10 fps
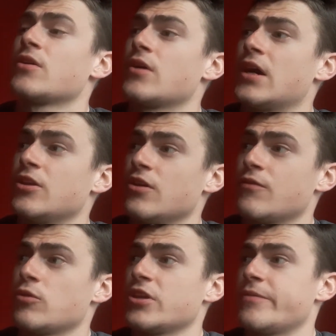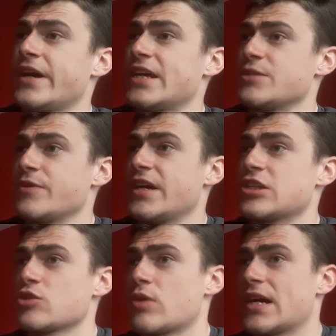And another one of the main
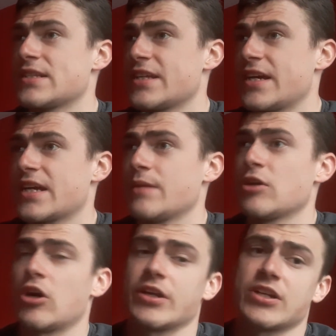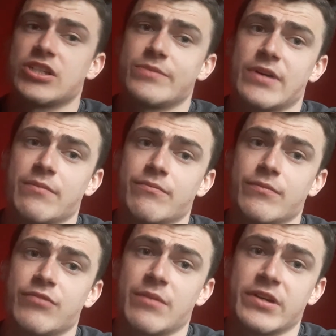explanations why I take him, not only because he's
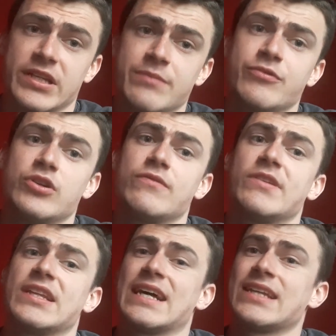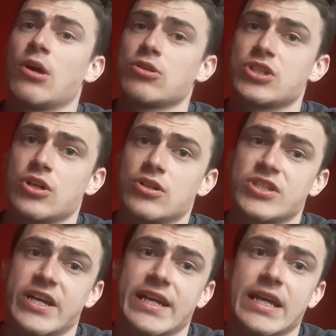Premier League proven, I'd also
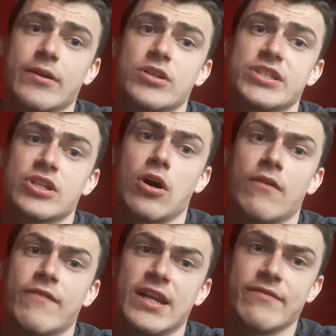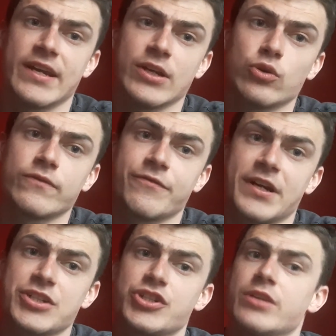take him because he's got a very, very good
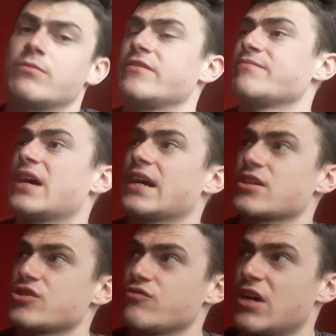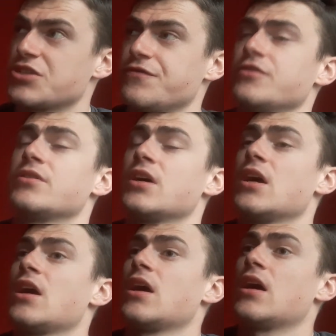friendship with Marcus Rashford.
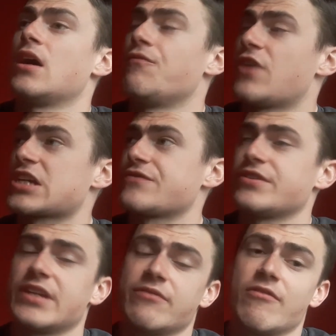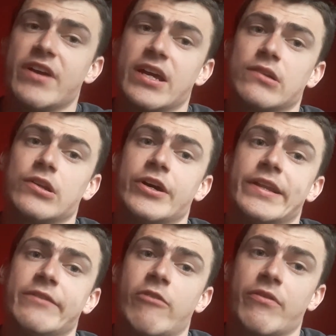And Rashford did reveal
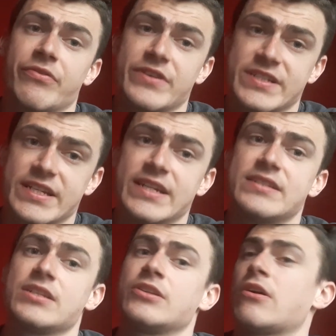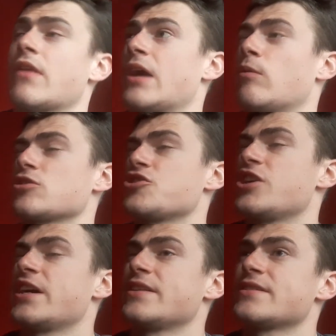earlier on in the season, you know, that he wants
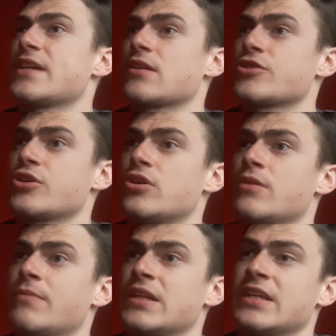Jadon Sancho at Man